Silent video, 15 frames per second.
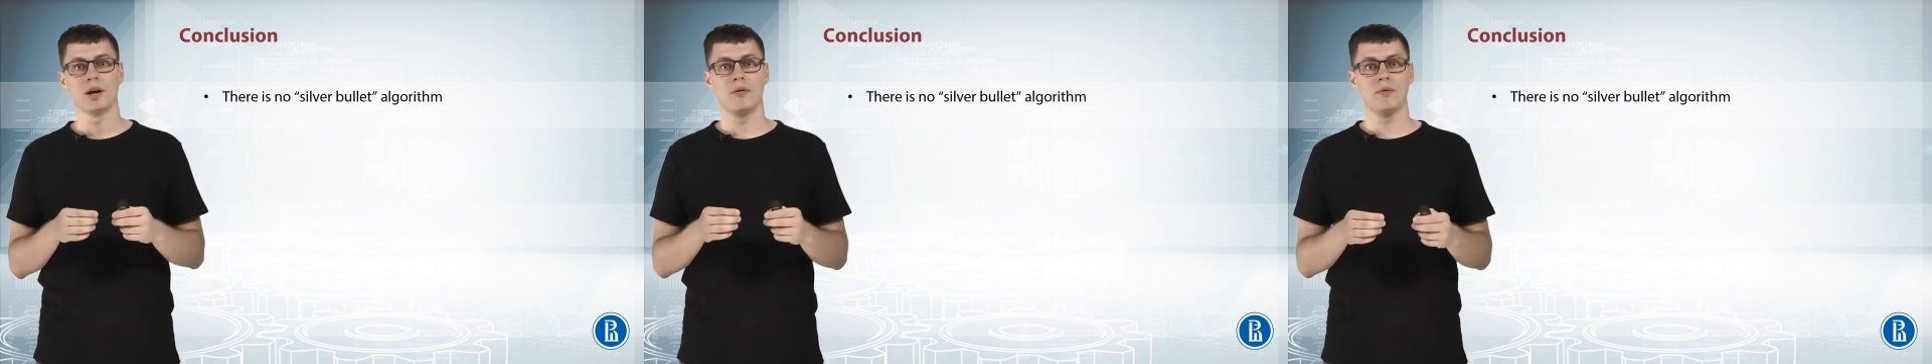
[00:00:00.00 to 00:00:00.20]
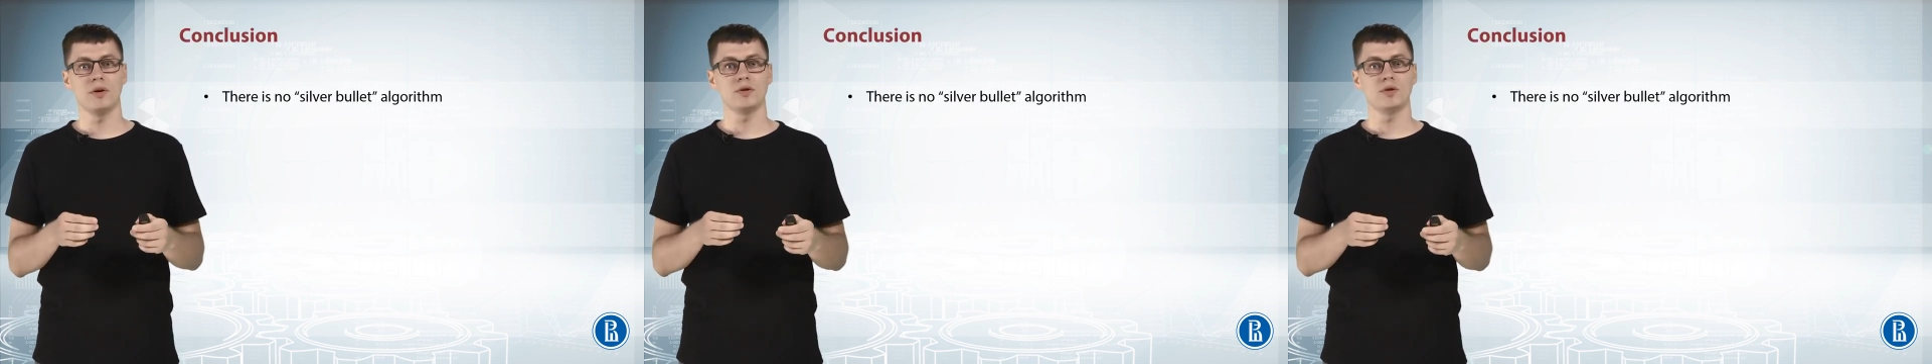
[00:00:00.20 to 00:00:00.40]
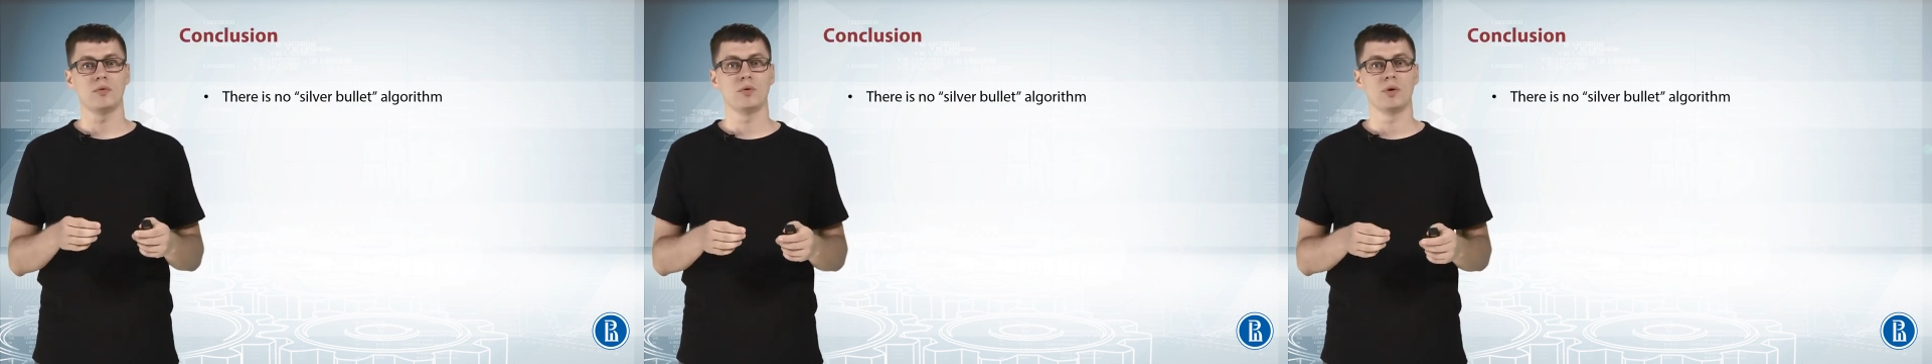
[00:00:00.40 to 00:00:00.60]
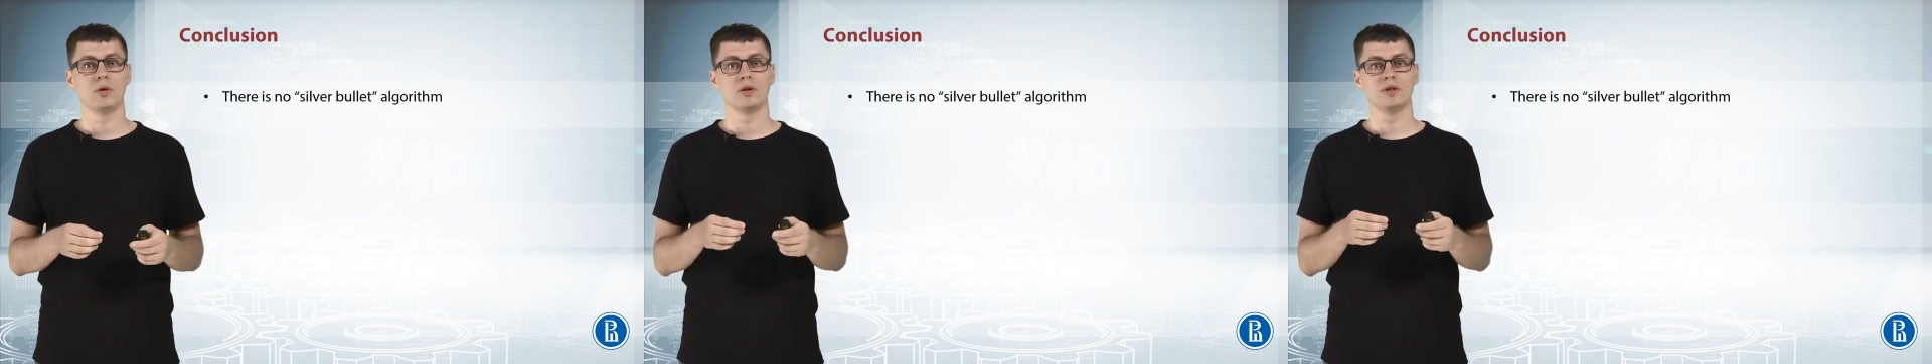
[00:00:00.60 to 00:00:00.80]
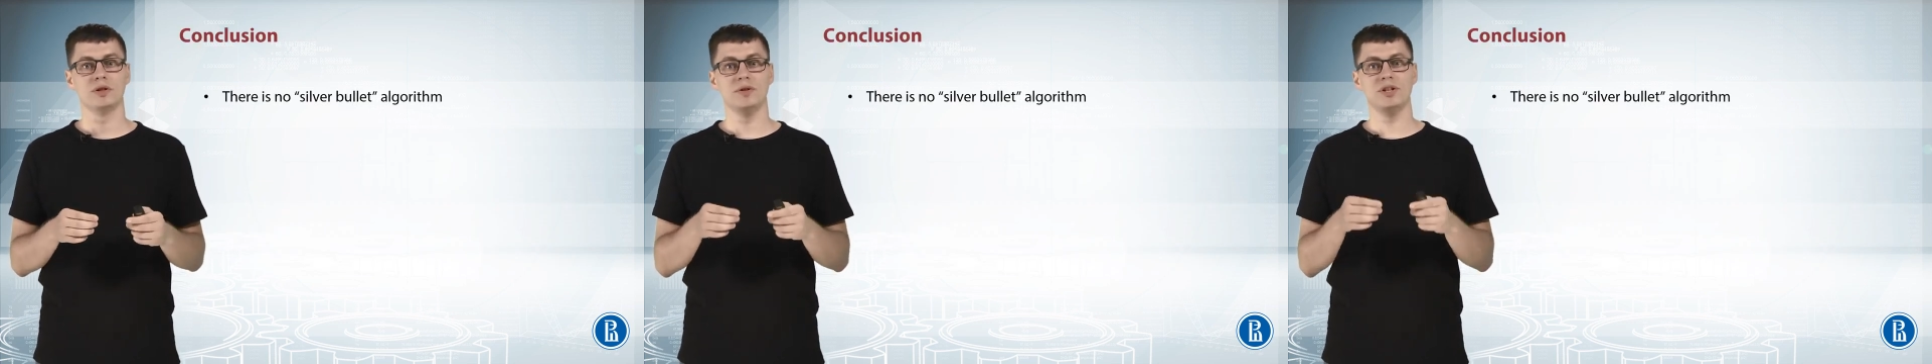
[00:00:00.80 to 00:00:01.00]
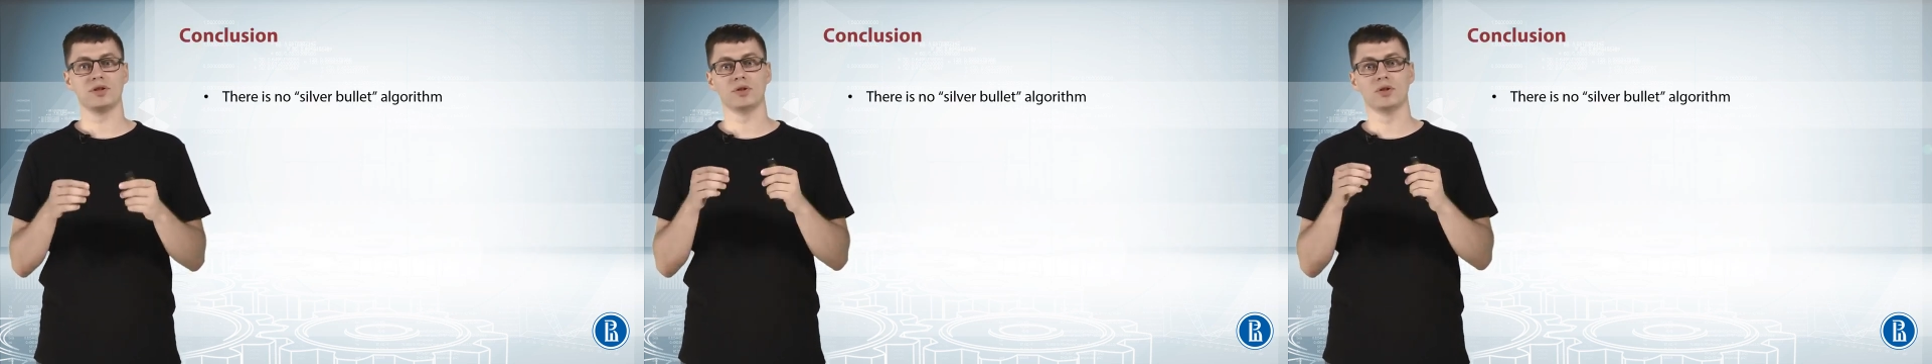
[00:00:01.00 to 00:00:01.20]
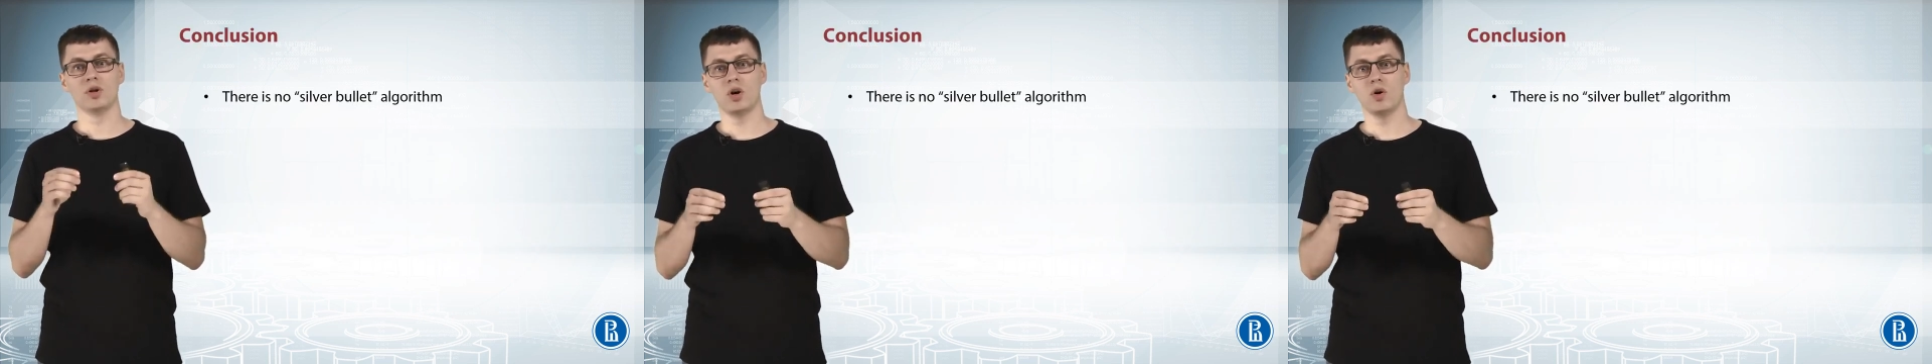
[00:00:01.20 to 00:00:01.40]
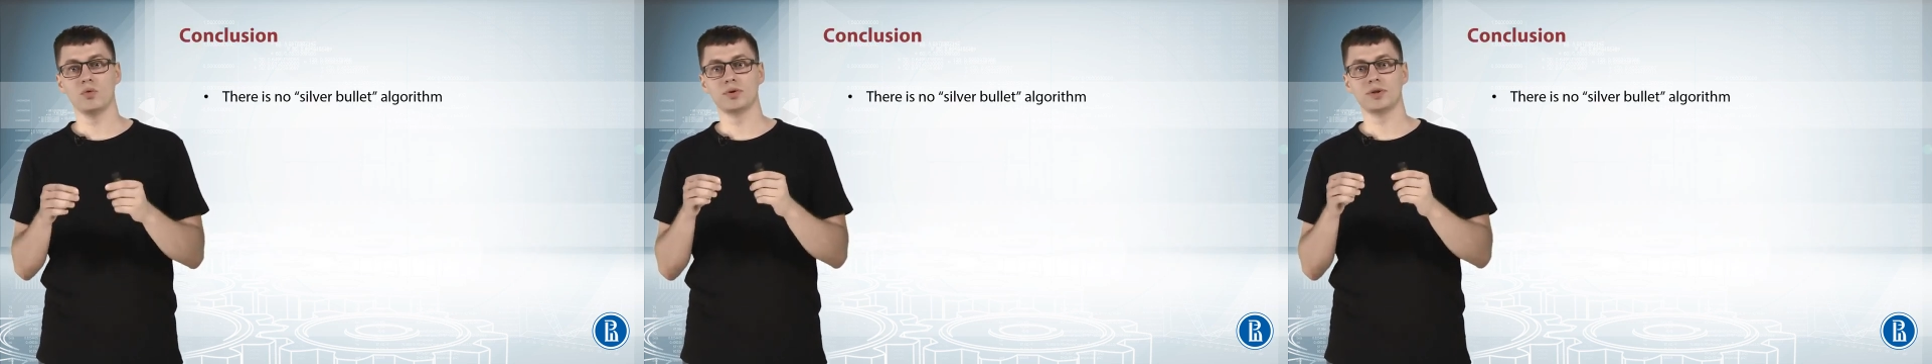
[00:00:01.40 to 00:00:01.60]
First of all, there is
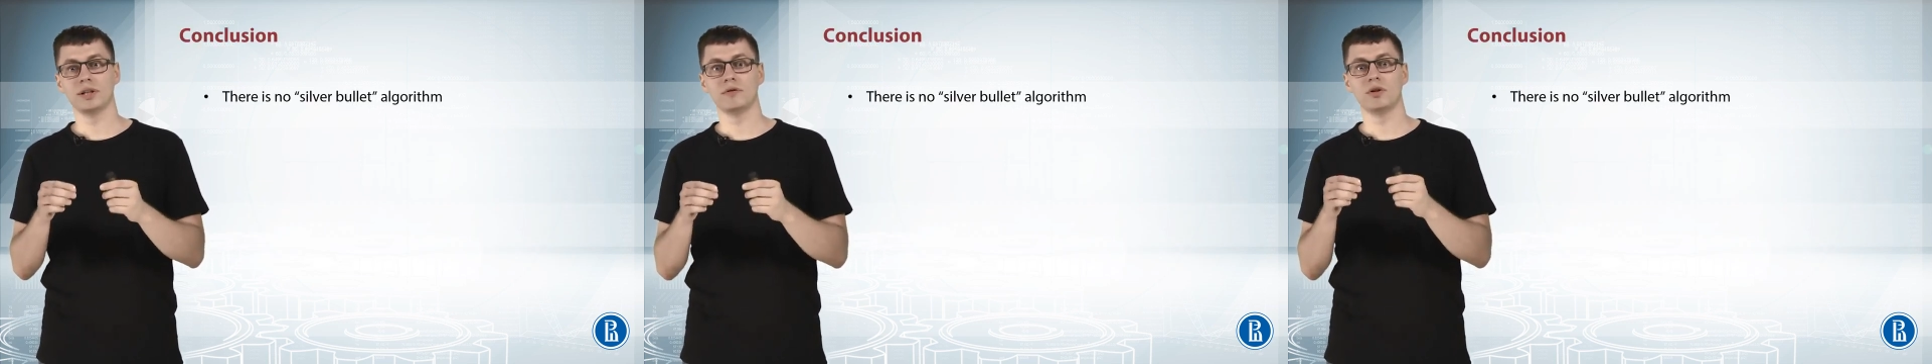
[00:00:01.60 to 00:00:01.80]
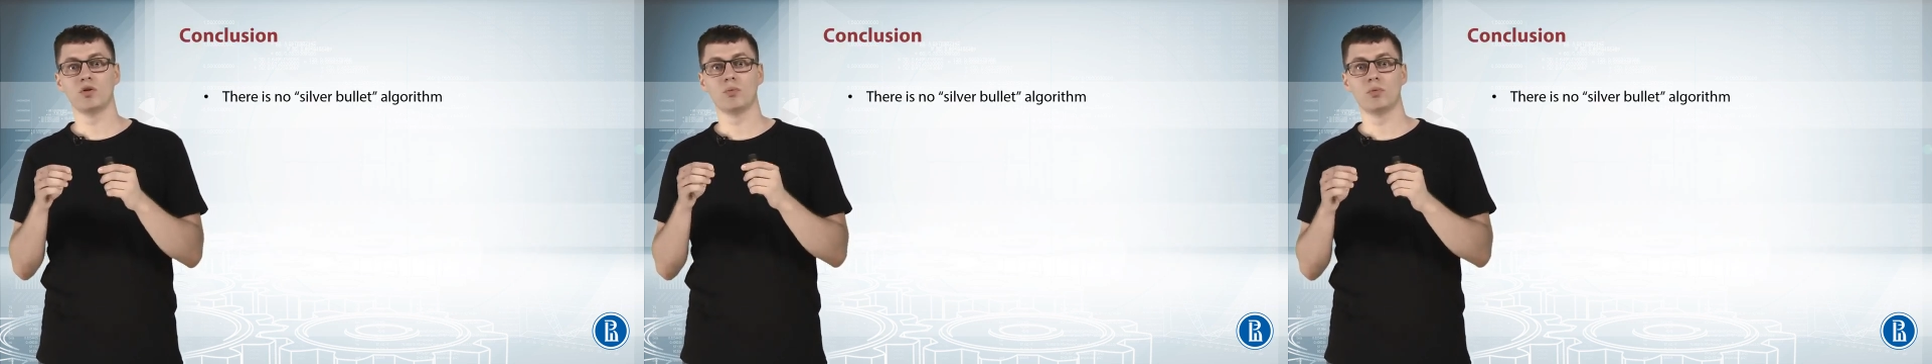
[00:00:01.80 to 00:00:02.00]
no silver